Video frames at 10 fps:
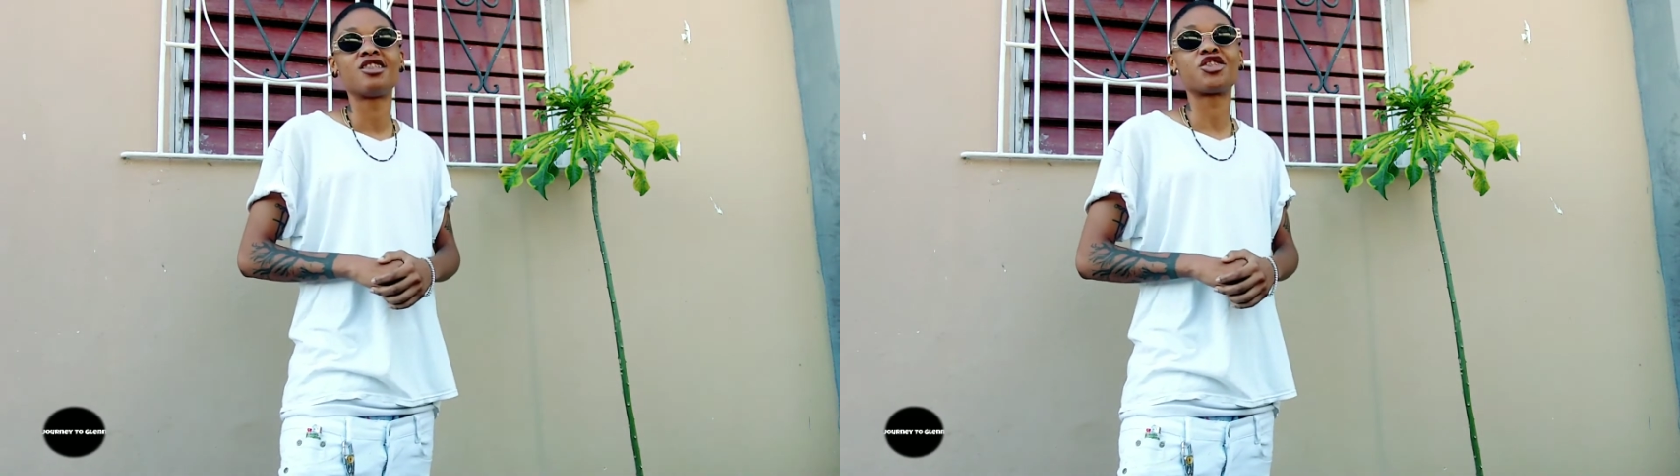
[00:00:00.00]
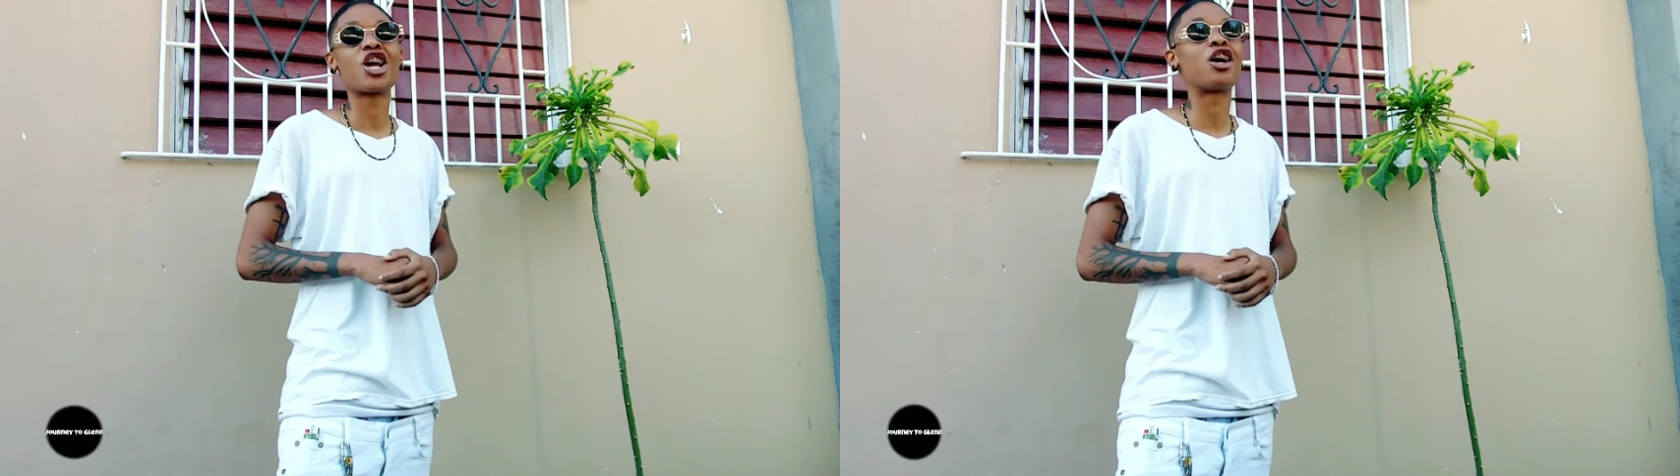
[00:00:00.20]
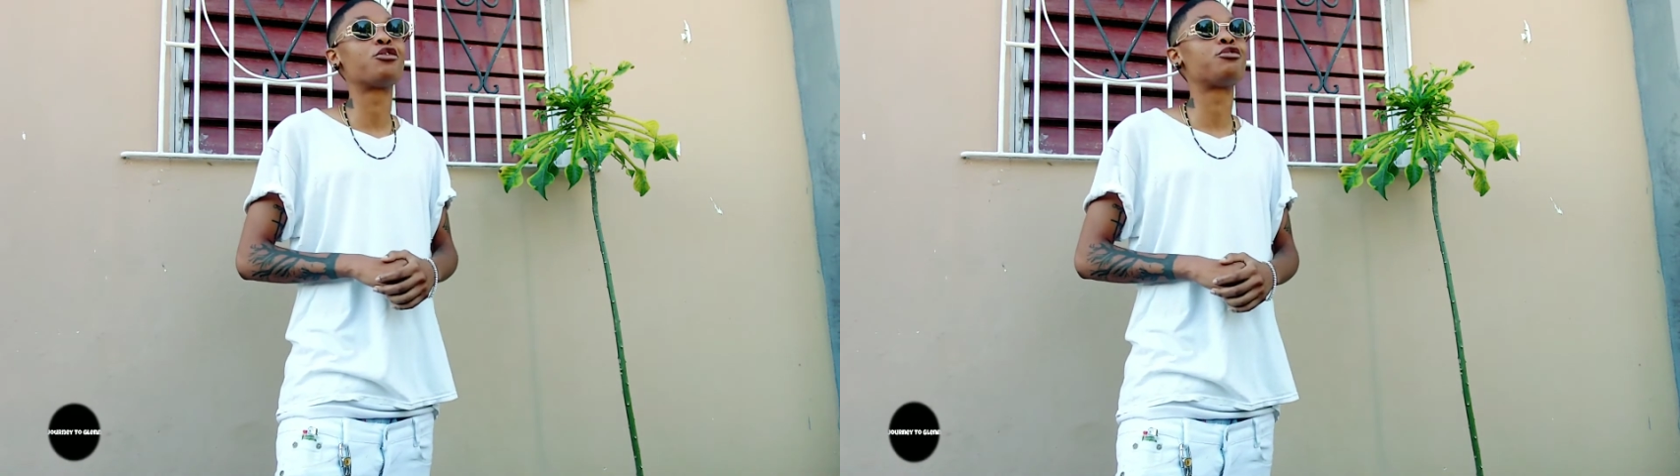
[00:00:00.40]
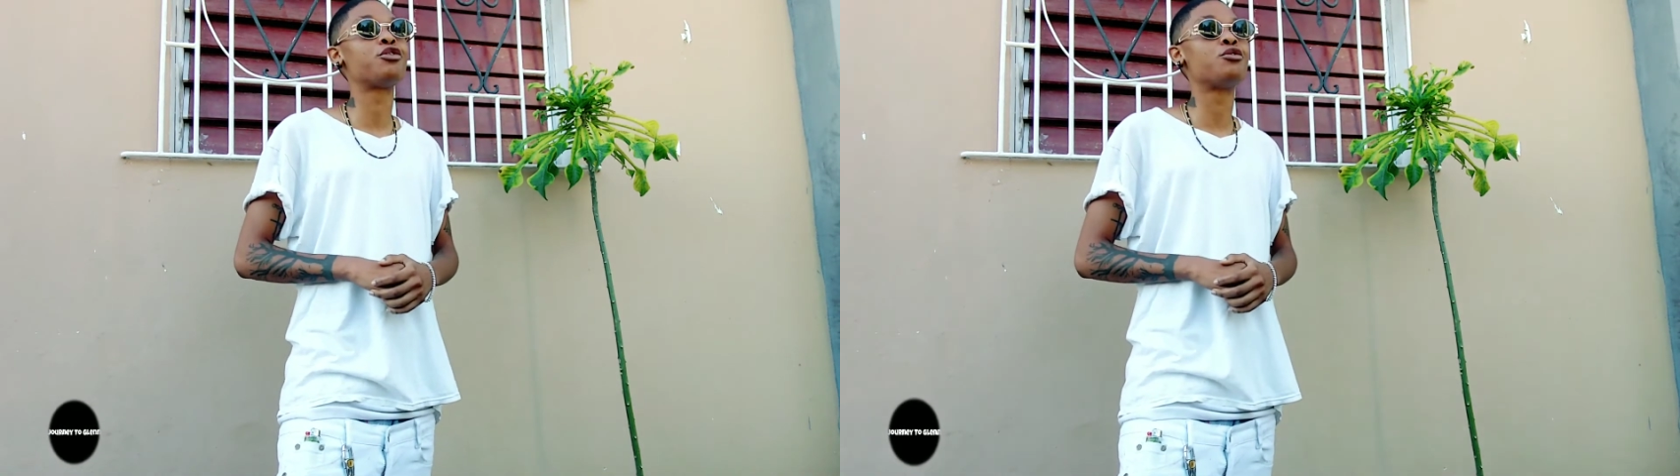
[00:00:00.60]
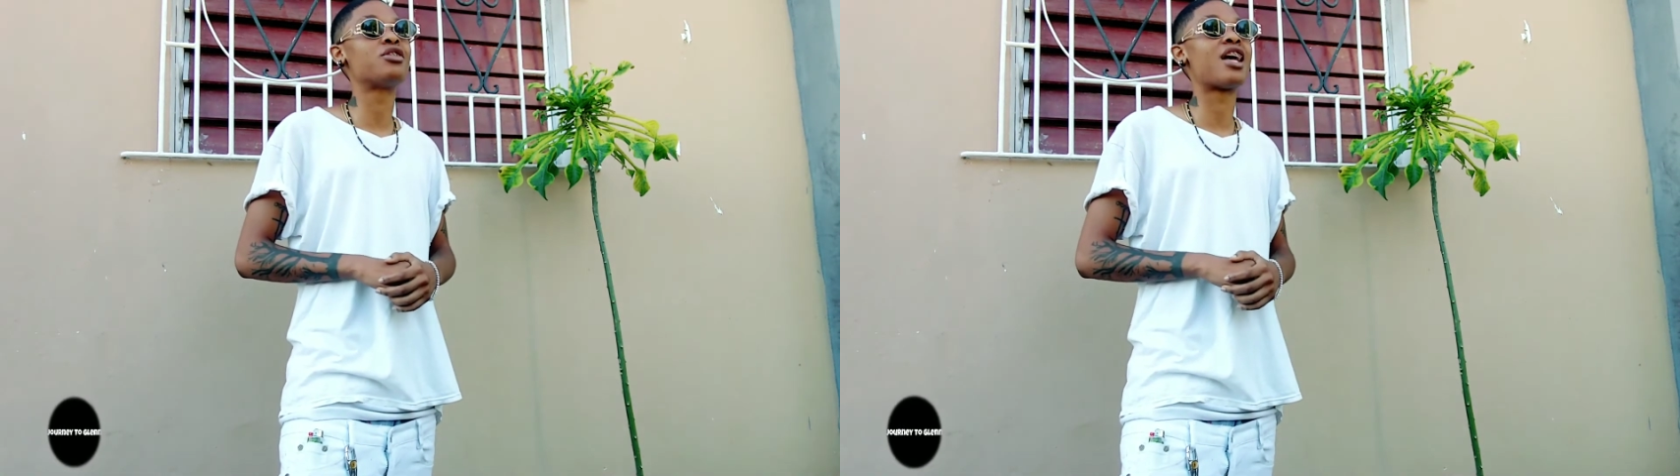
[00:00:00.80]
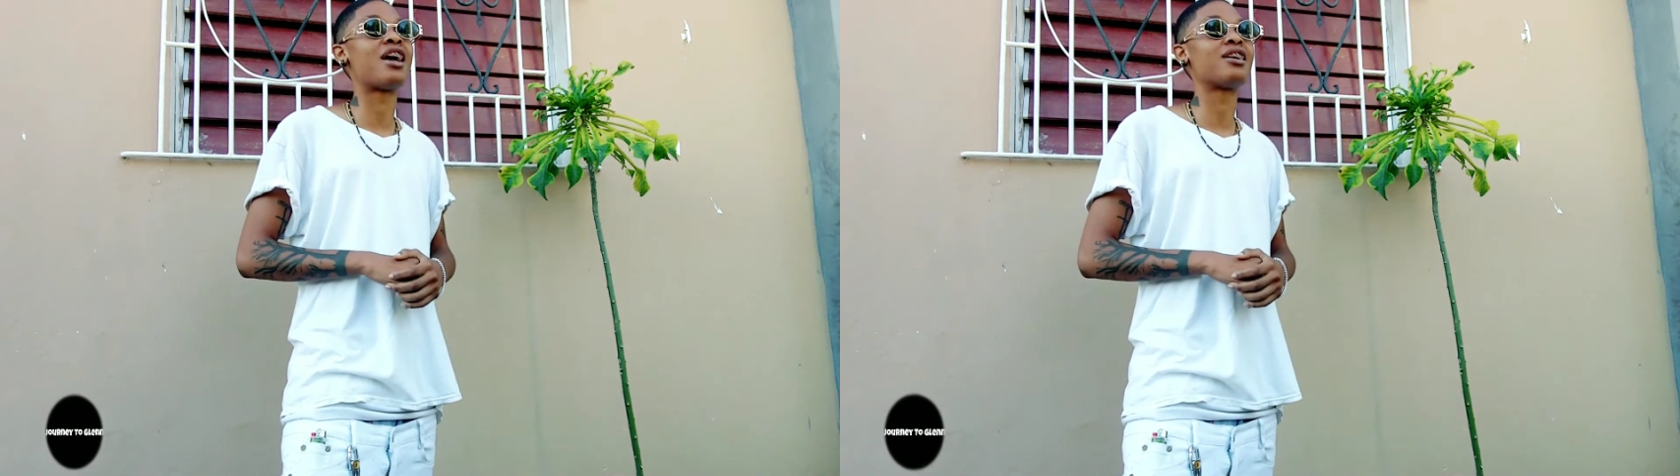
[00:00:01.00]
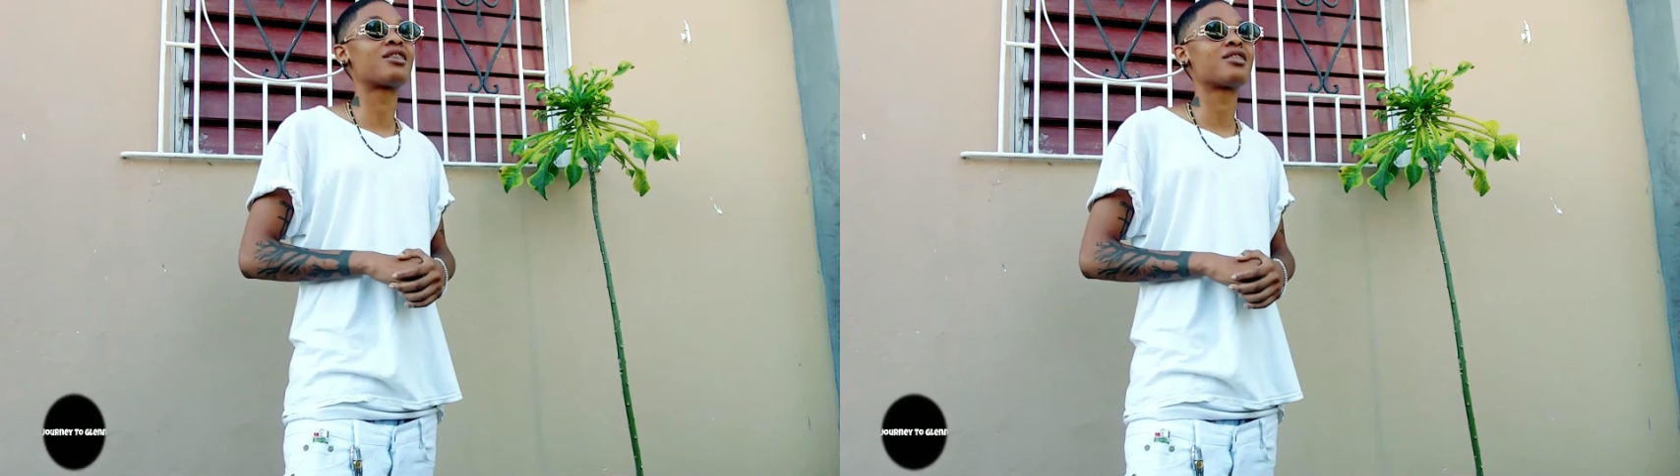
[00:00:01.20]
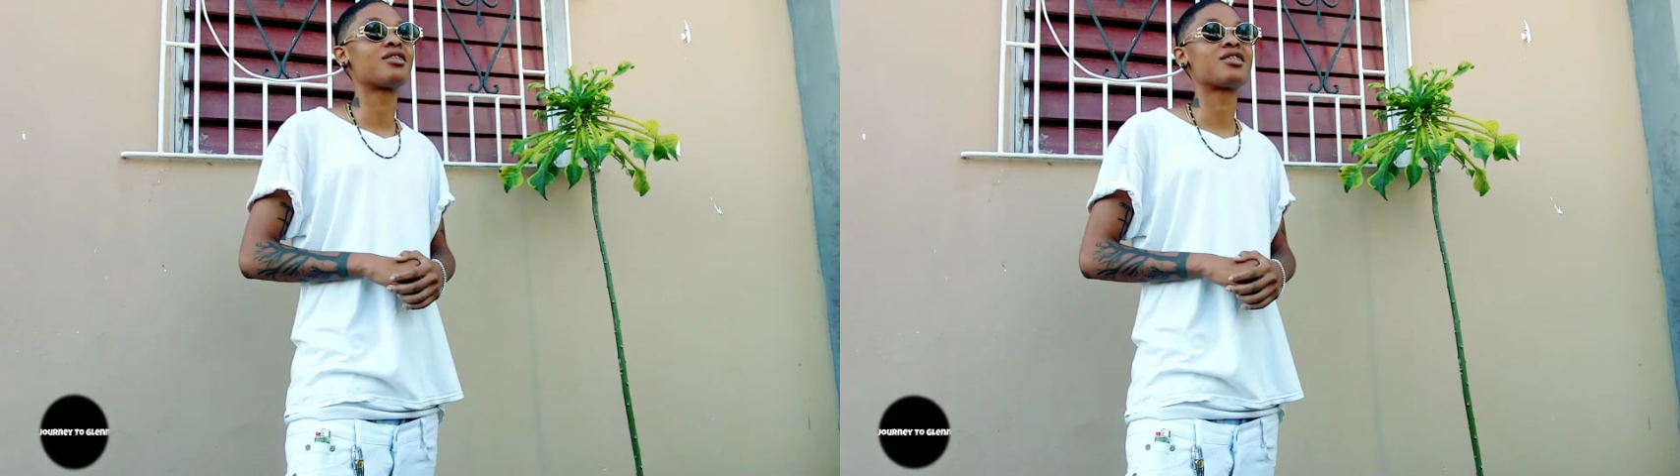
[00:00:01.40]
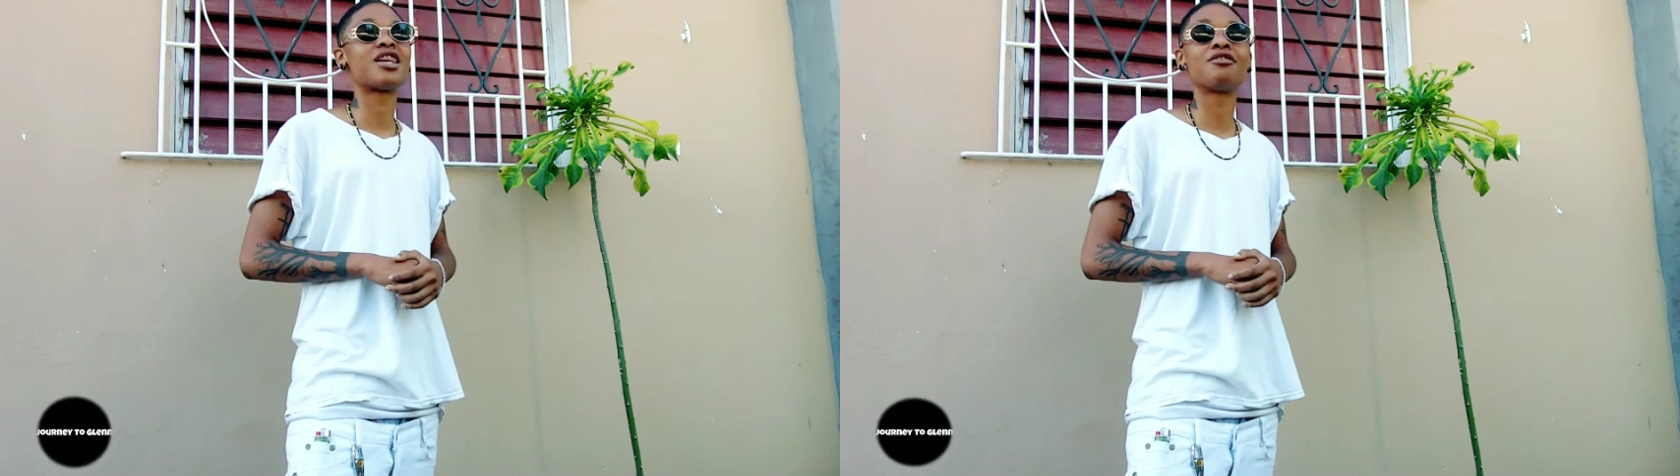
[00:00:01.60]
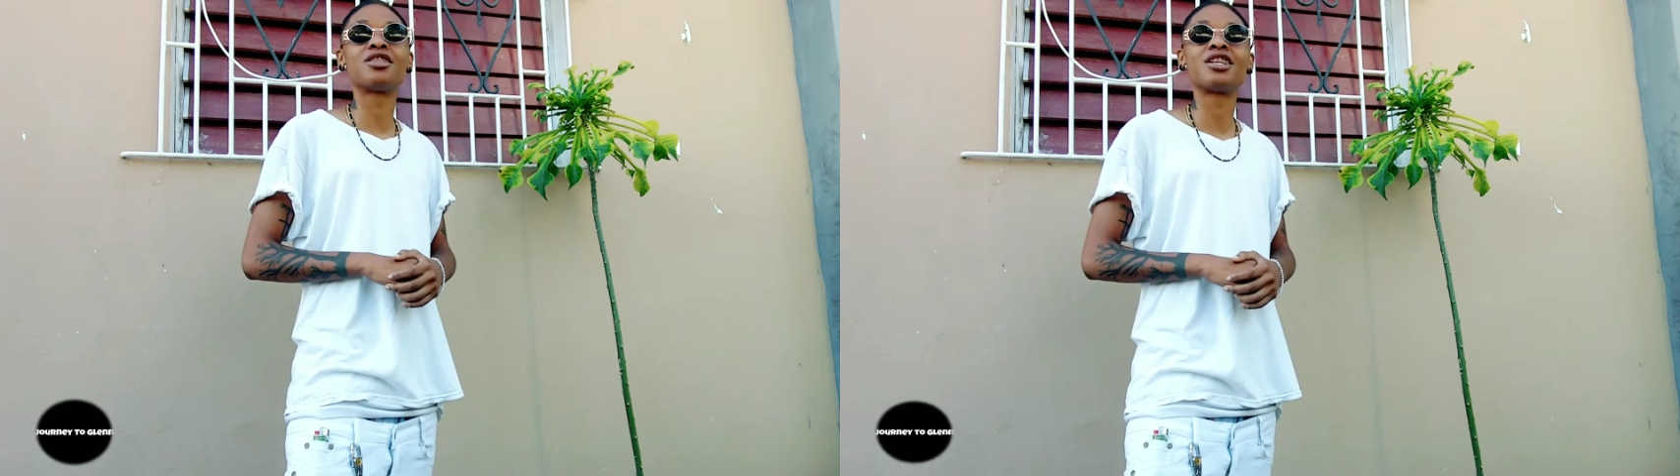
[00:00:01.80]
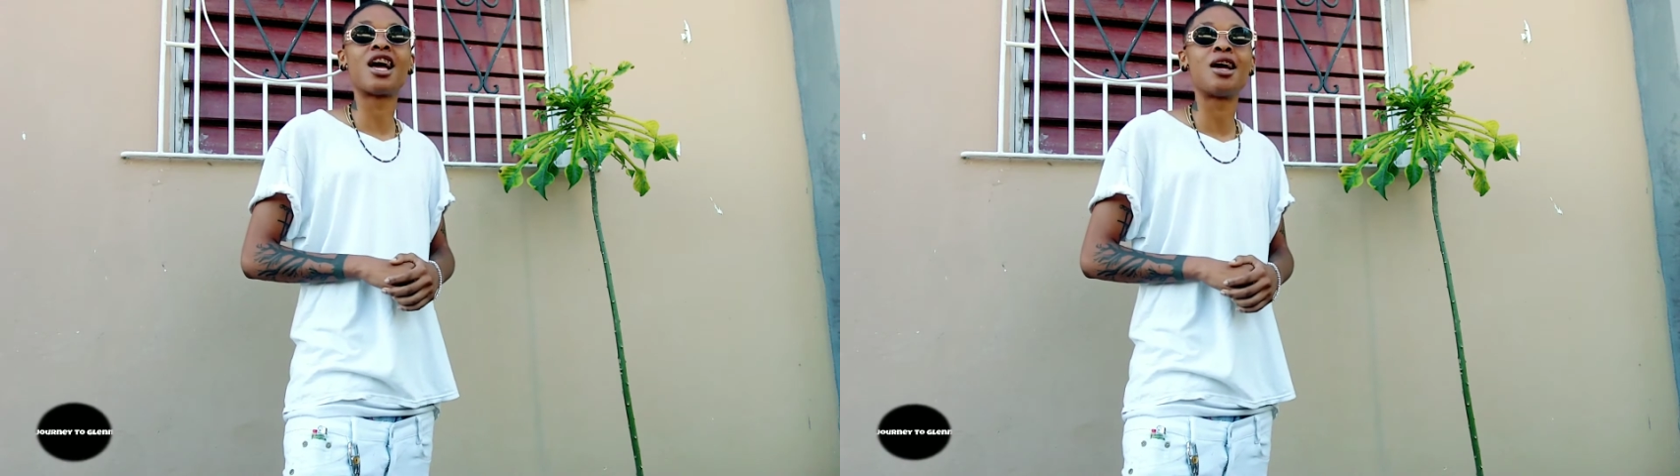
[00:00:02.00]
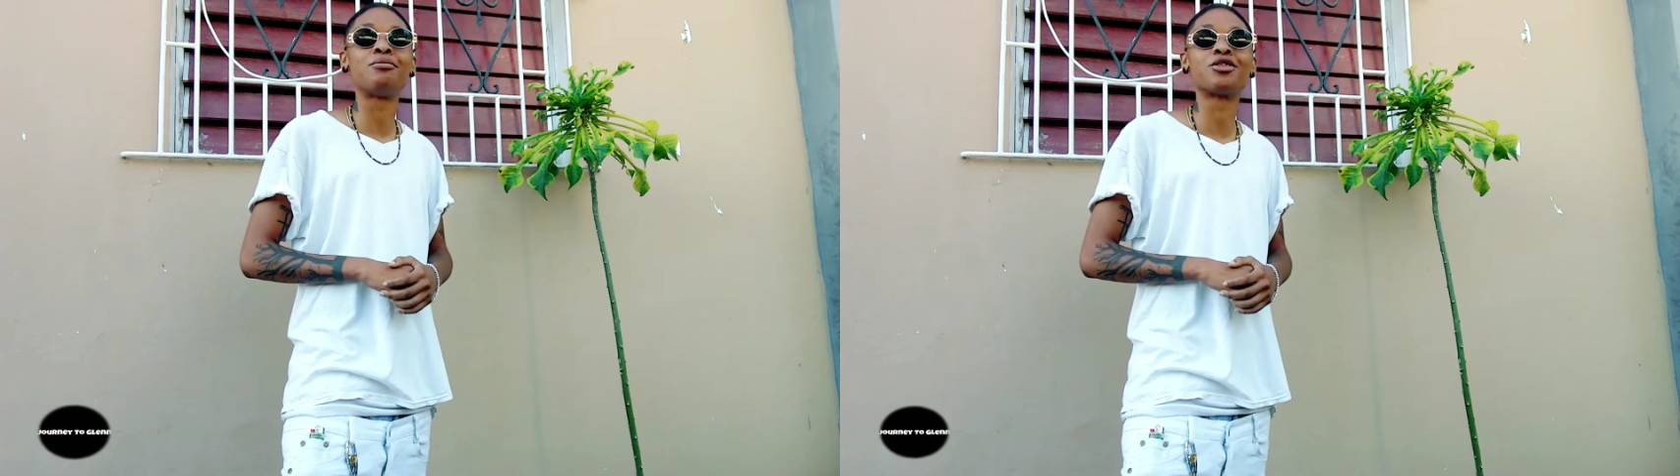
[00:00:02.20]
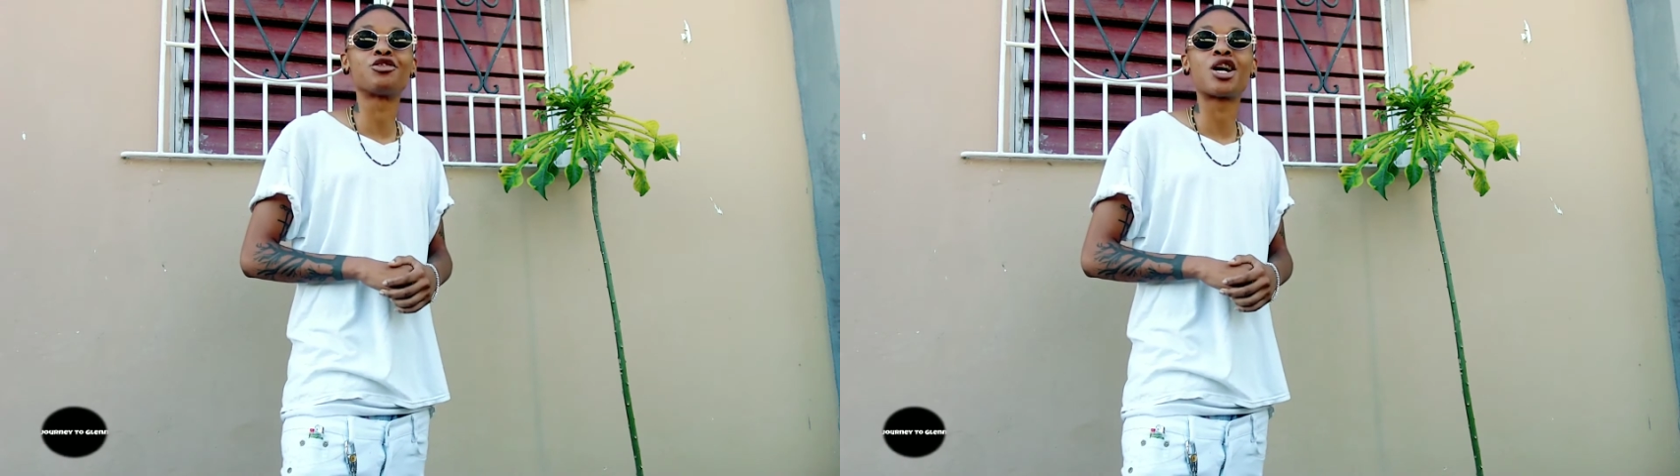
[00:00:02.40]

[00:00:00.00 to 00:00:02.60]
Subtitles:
She got refused like 7 times.